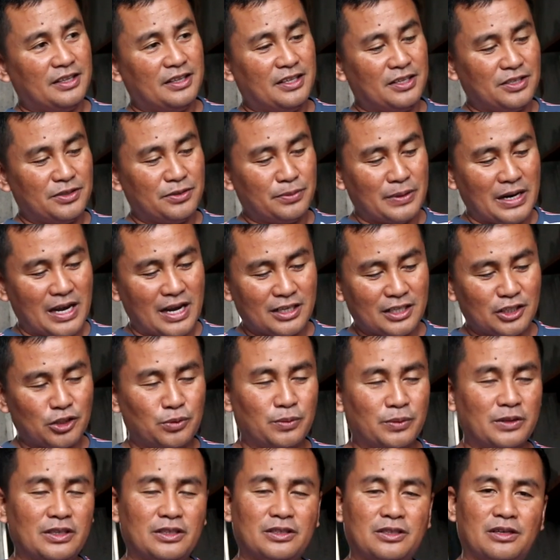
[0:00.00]
these
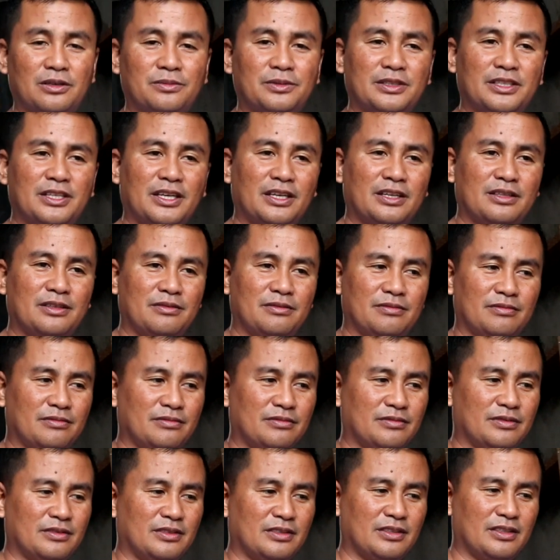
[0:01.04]
racks will accommodate
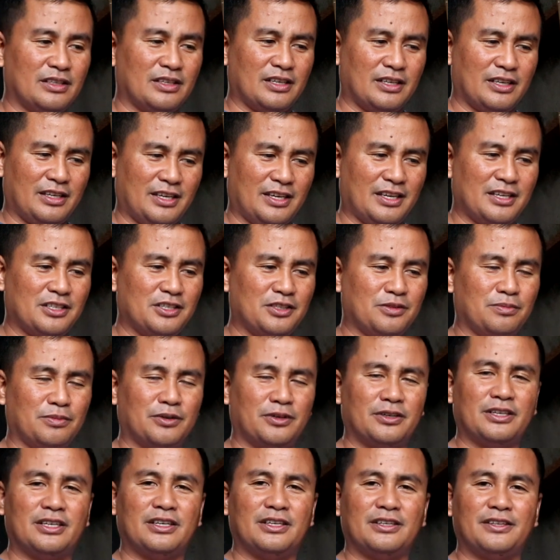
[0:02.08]
I guess
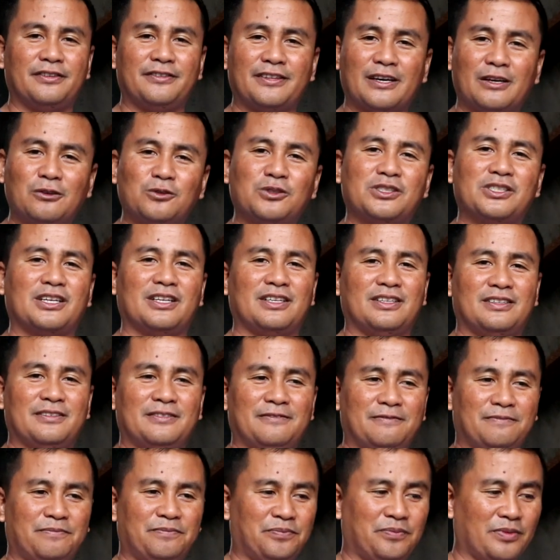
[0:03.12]
more than a thousand
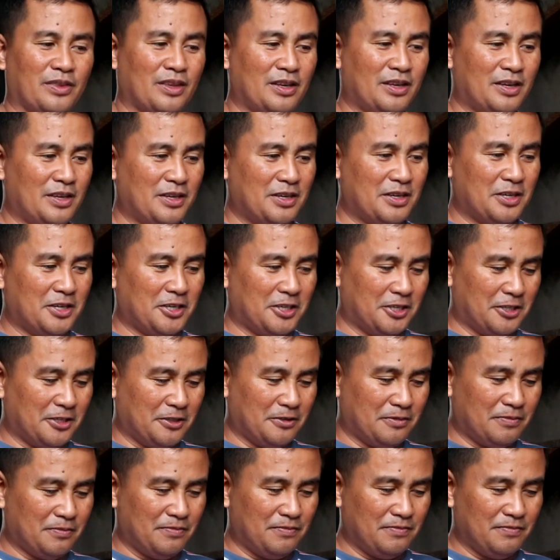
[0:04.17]

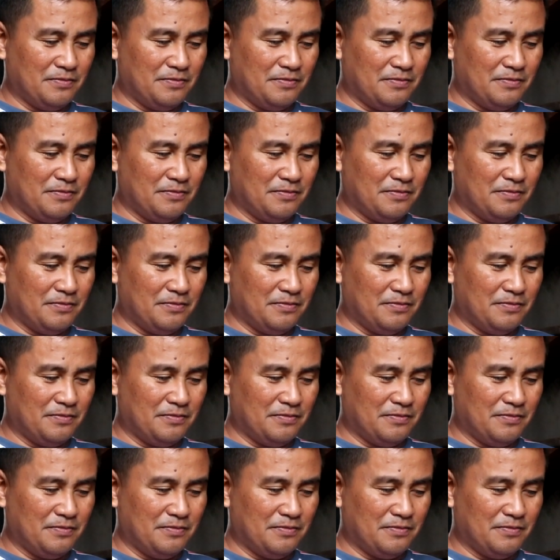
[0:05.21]
of